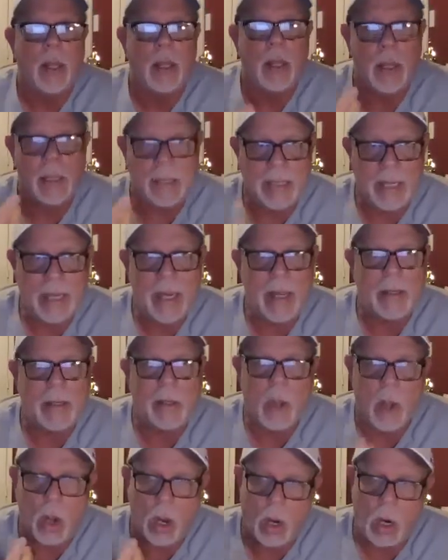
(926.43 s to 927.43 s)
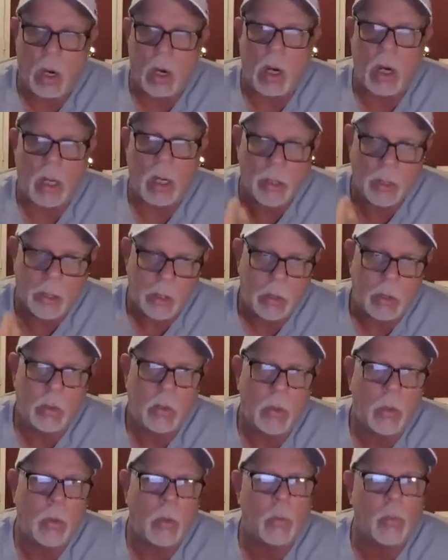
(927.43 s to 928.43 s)
Again, are
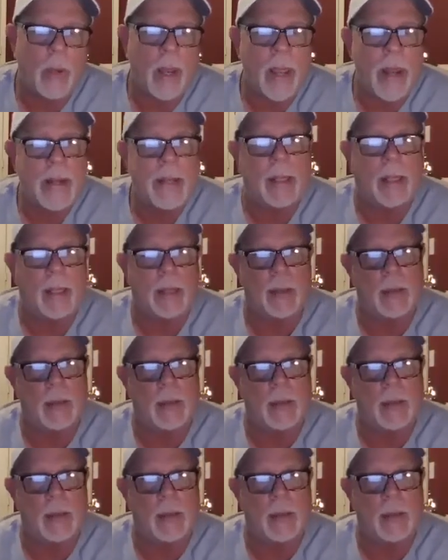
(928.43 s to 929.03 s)
you ready?